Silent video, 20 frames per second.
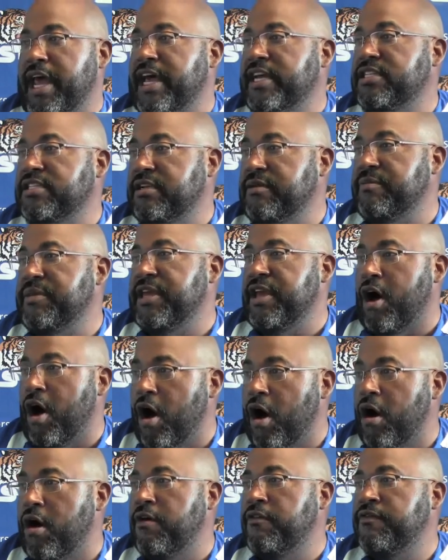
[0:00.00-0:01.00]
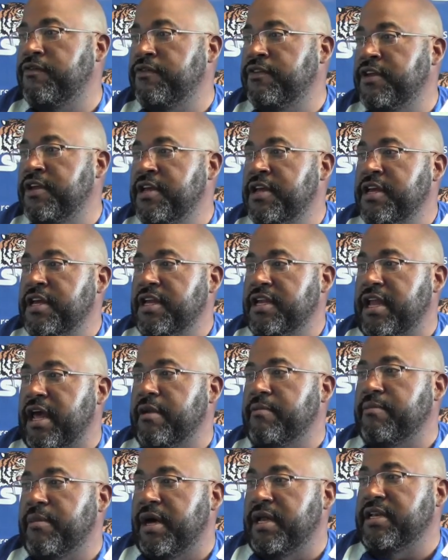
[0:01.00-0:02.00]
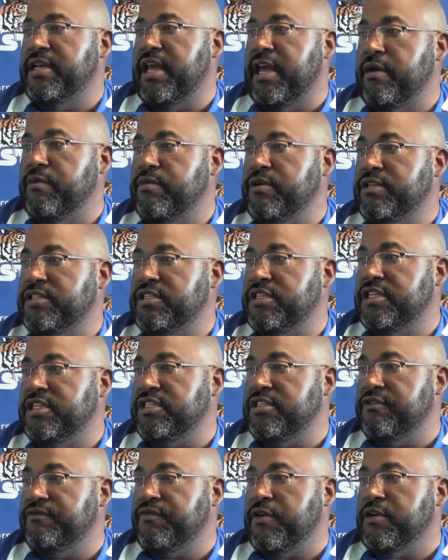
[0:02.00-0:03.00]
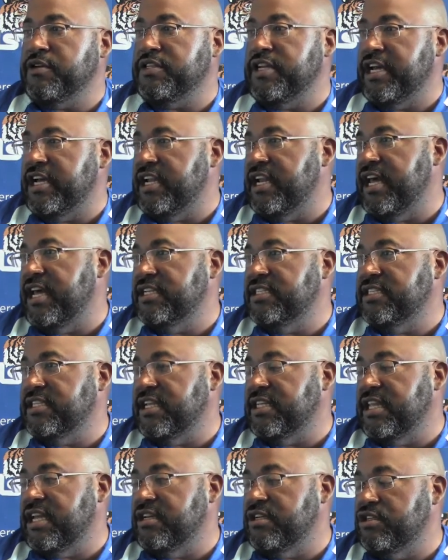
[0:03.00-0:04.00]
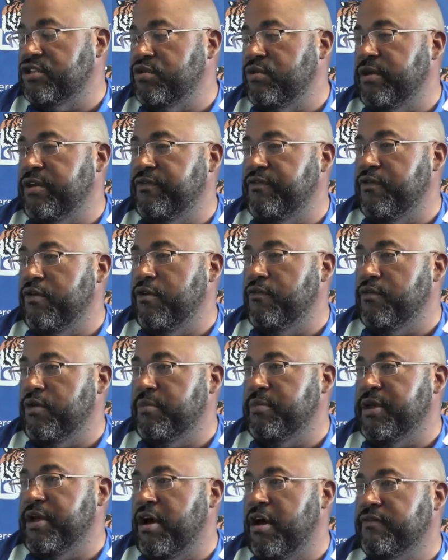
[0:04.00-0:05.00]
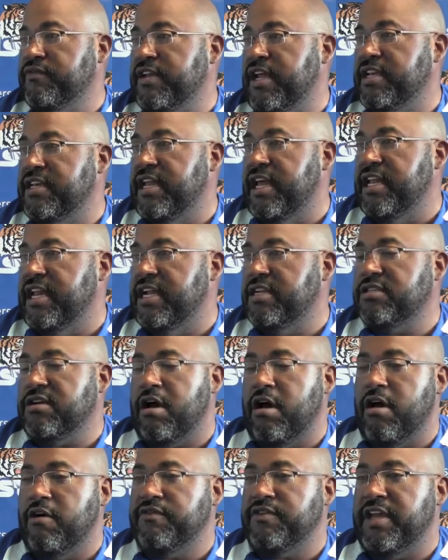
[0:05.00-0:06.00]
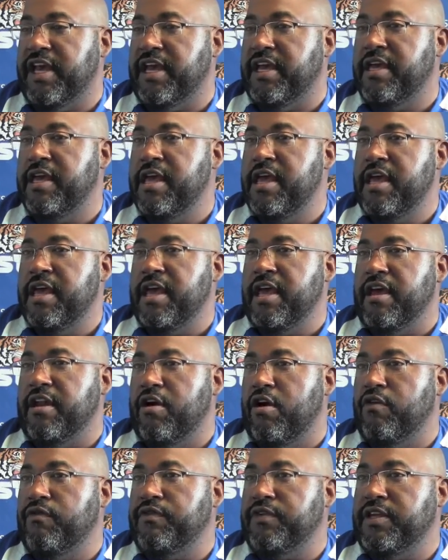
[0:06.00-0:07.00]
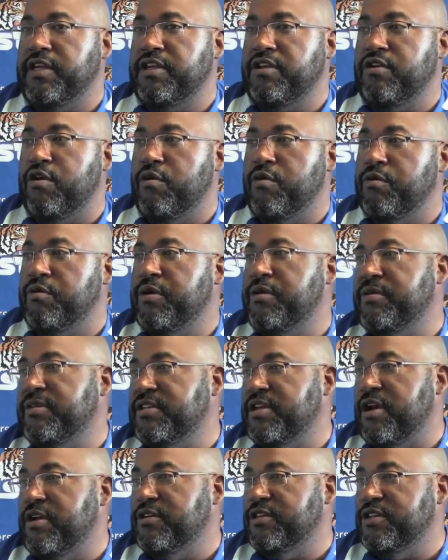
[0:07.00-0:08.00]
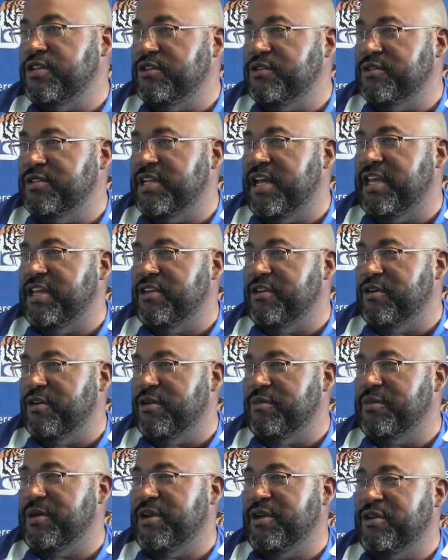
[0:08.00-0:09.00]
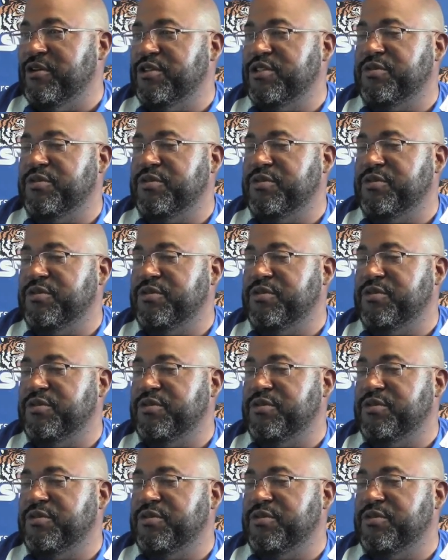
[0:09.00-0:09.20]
actually be off that Monday, which is the first day of classes, I think the 24th. We'll be off that day. That's our off day. And hopefully, you know, when we return Tuesday, you know, it'll be a little